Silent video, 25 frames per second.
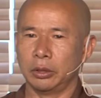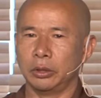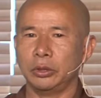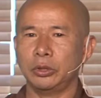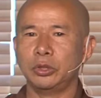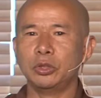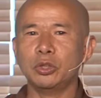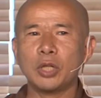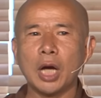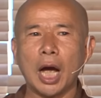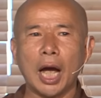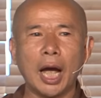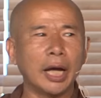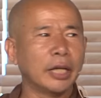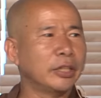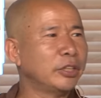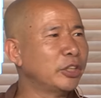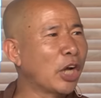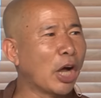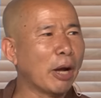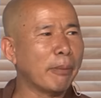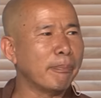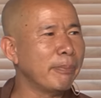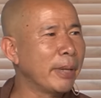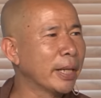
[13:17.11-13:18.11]
you guys
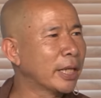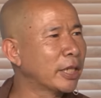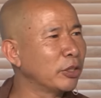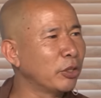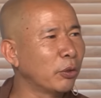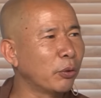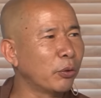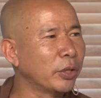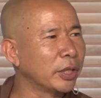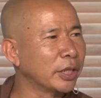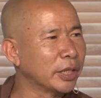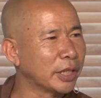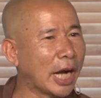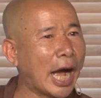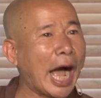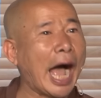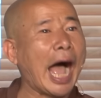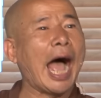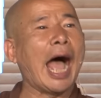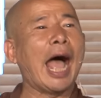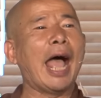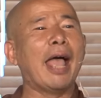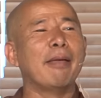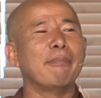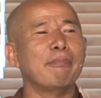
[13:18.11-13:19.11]
not making order,
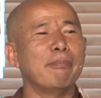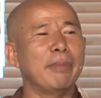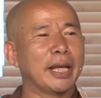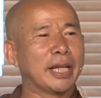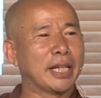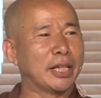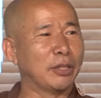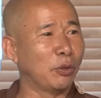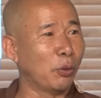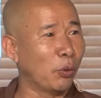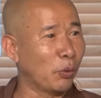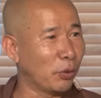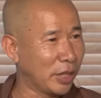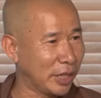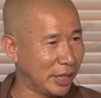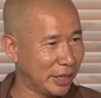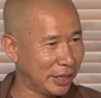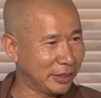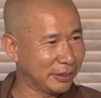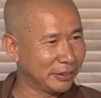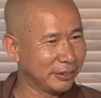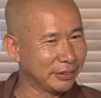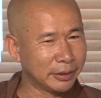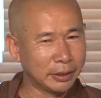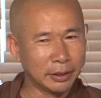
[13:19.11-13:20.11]
I'm making order.